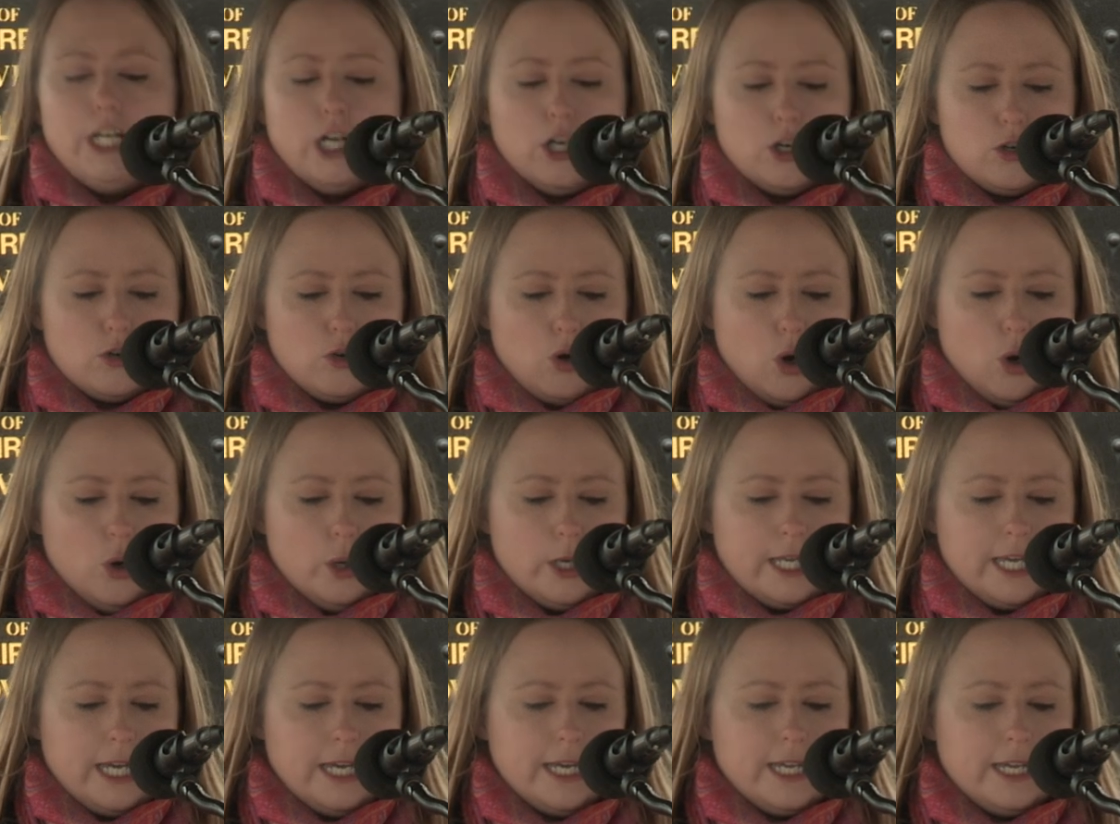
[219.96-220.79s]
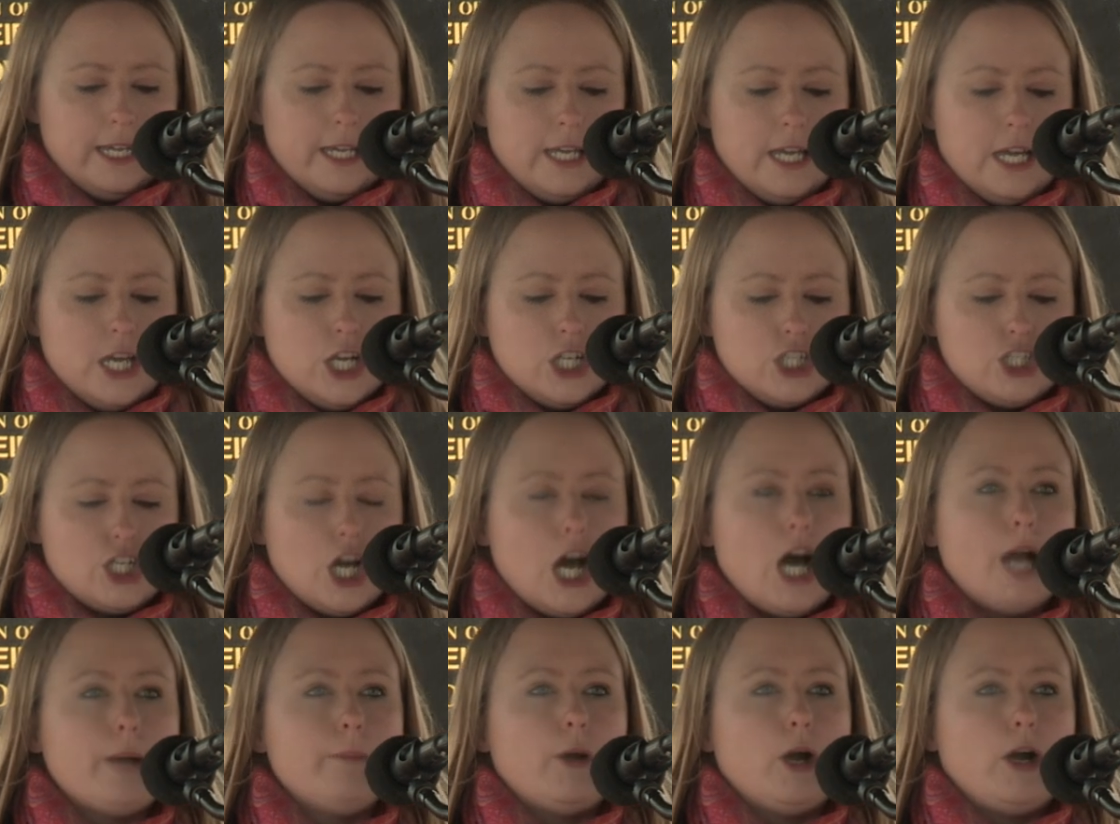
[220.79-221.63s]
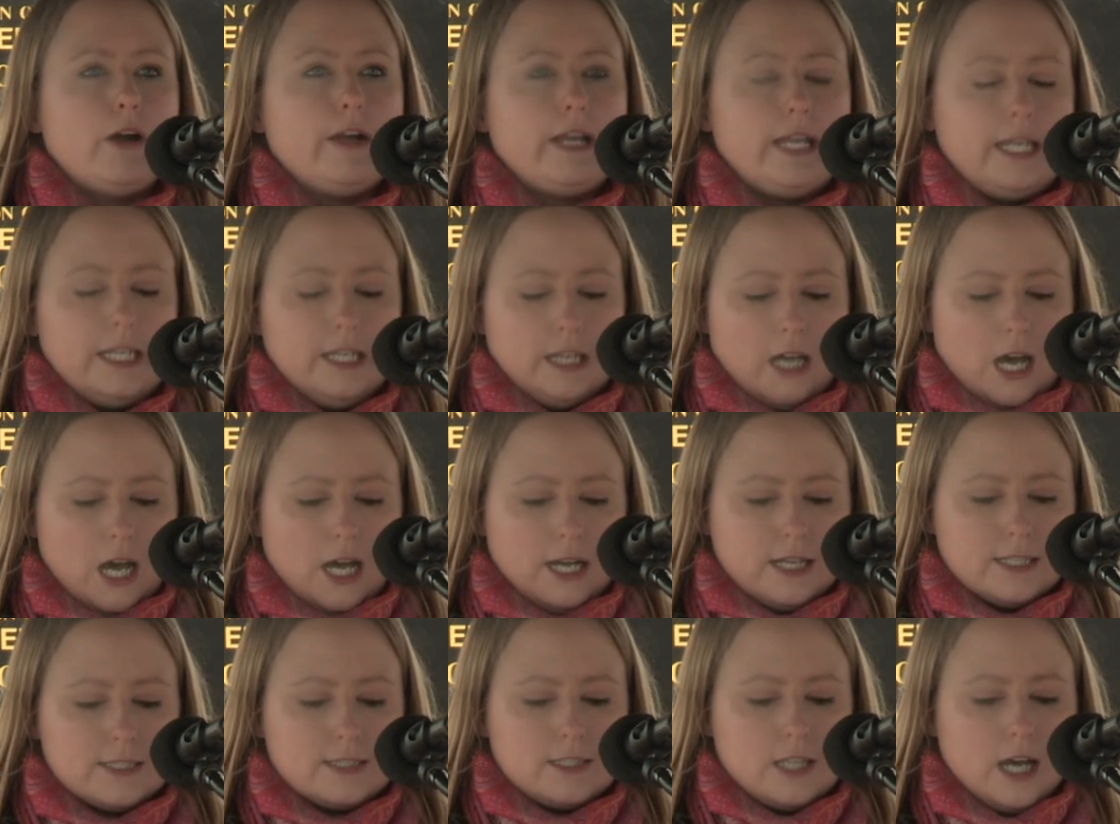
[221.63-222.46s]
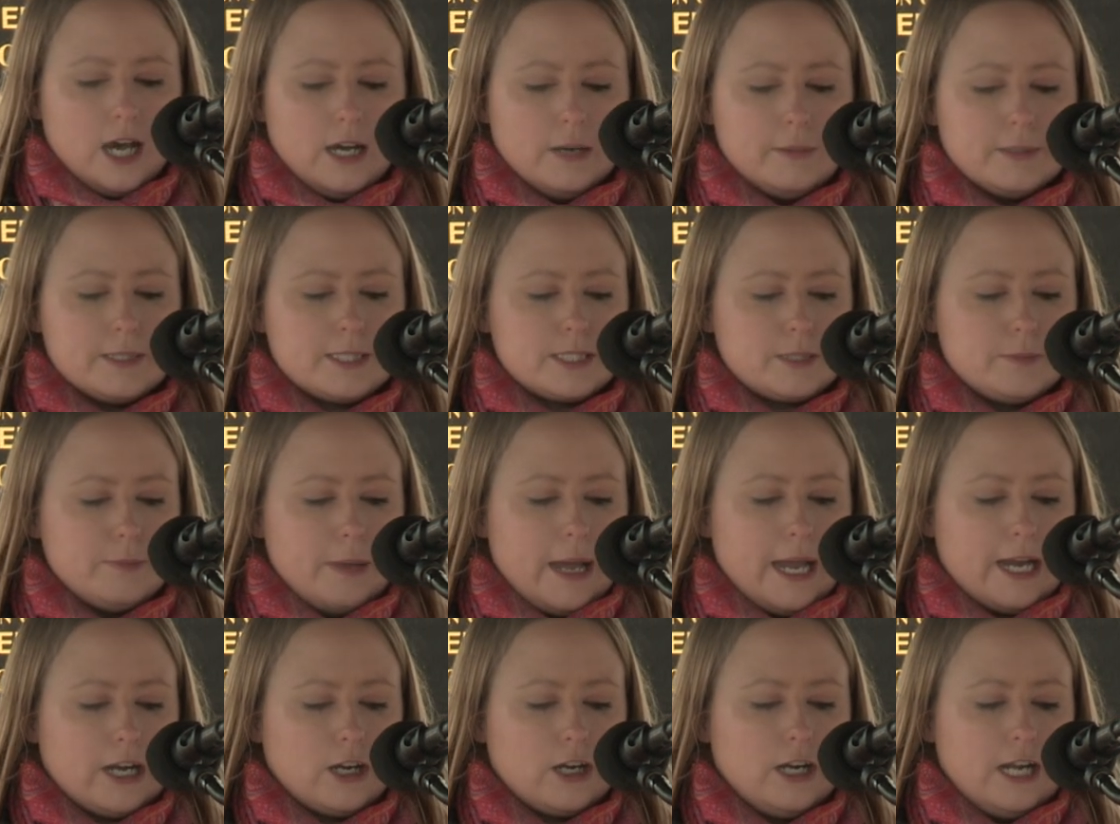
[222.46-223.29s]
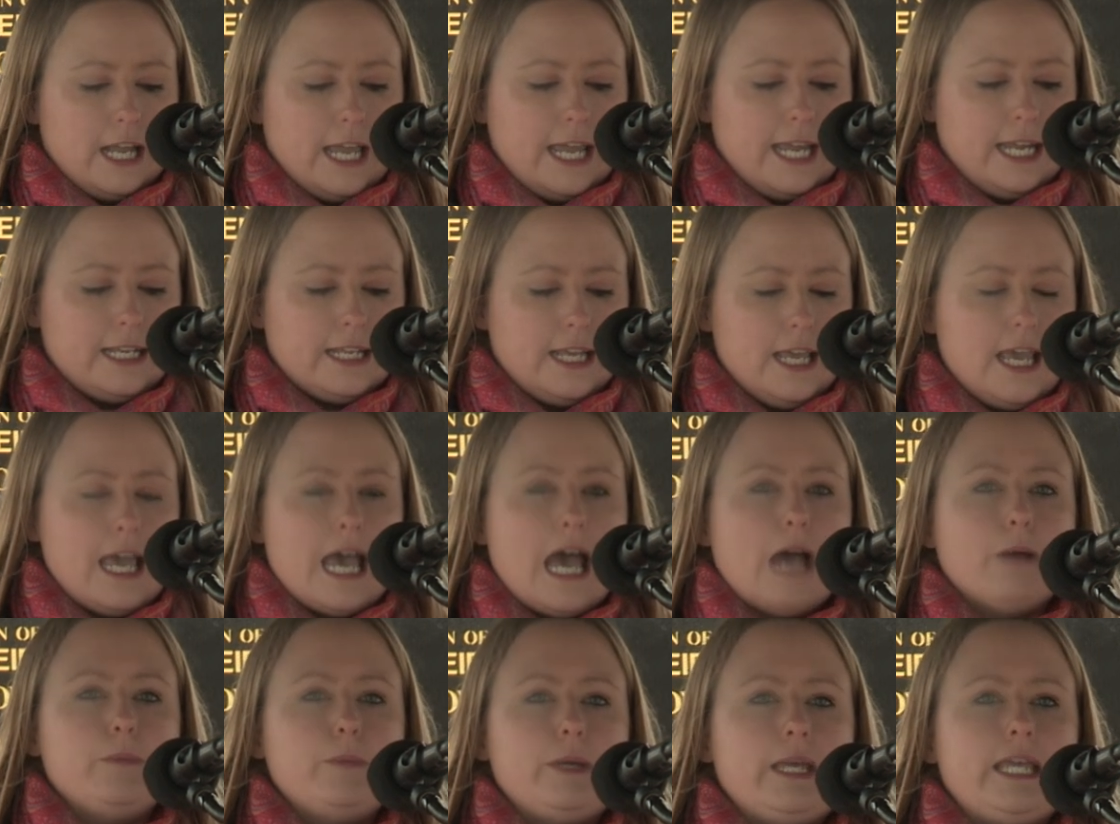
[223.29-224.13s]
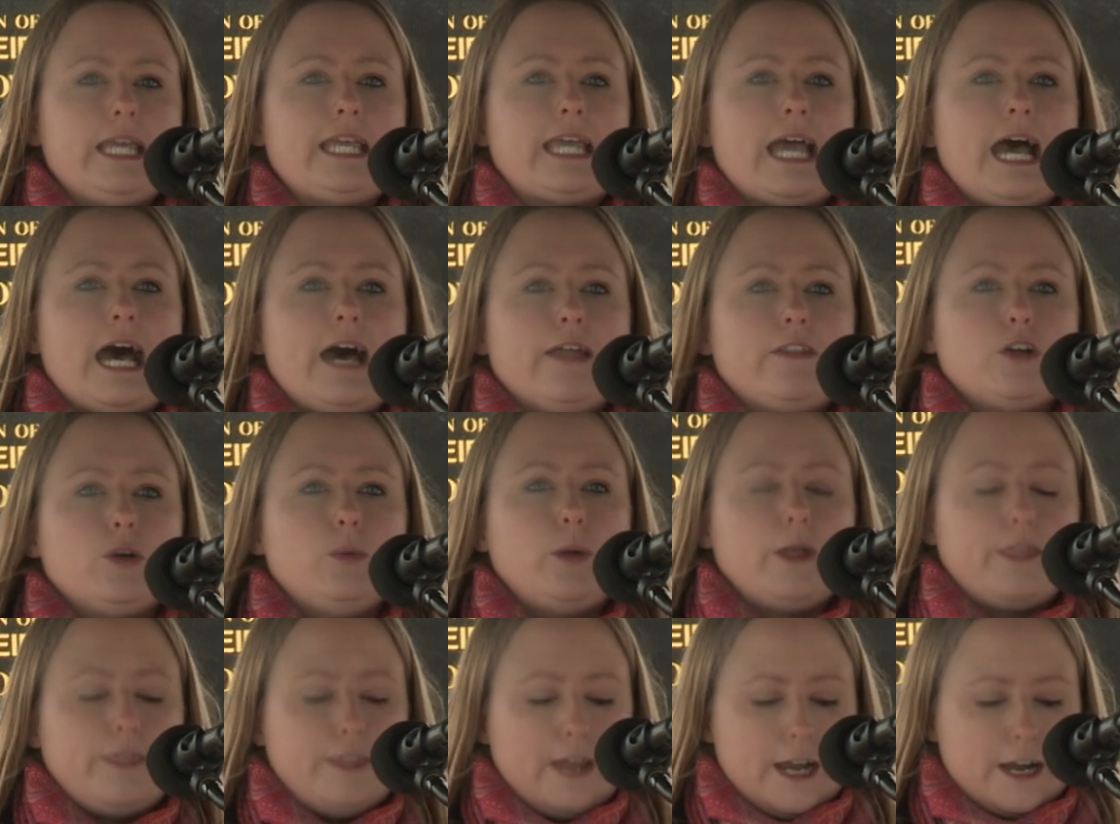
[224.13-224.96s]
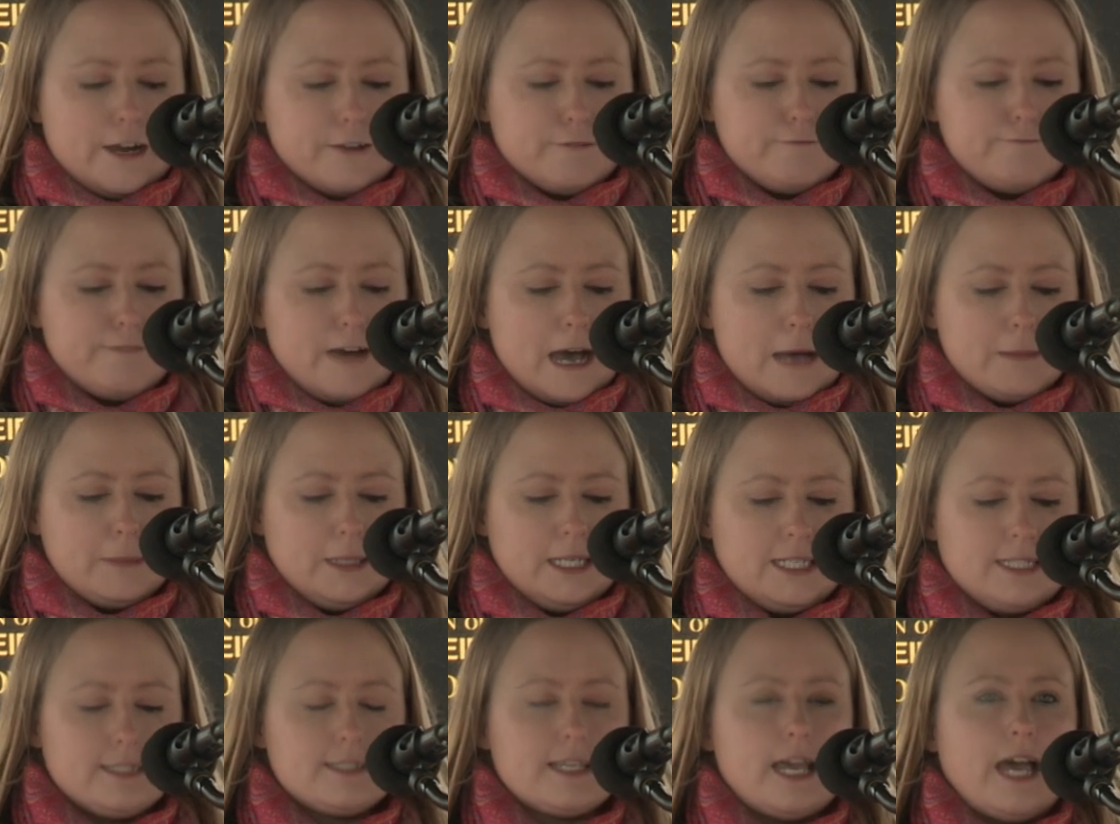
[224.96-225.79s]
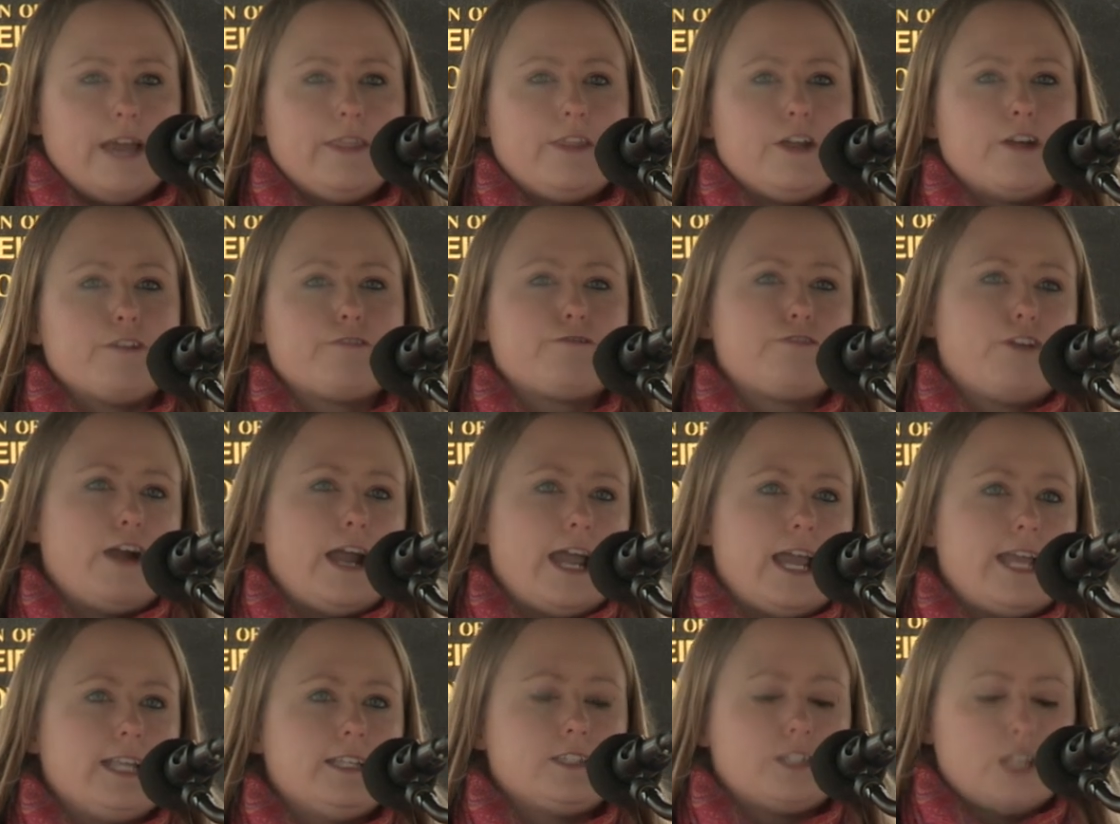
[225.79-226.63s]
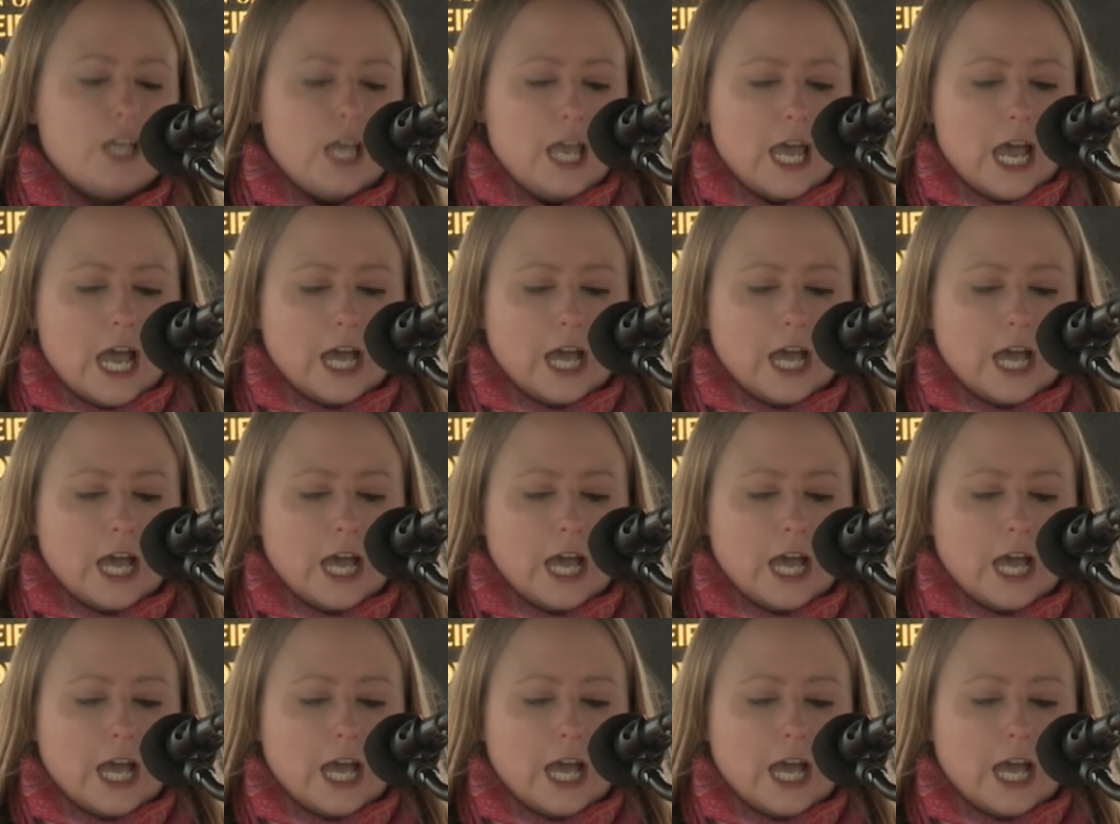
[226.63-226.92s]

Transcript: Ear Croige, John Murray Agus Thomas McErlean and we gather with their families and their friends